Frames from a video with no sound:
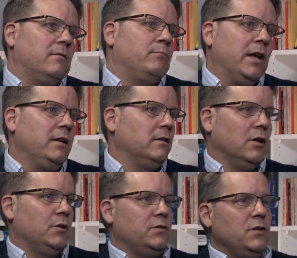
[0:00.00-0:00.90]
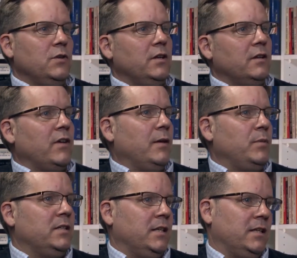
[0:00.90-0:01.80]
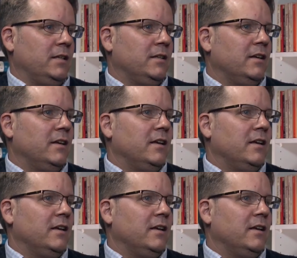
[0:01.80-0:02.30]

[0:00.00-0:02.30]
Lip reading: plainclothes unit of APD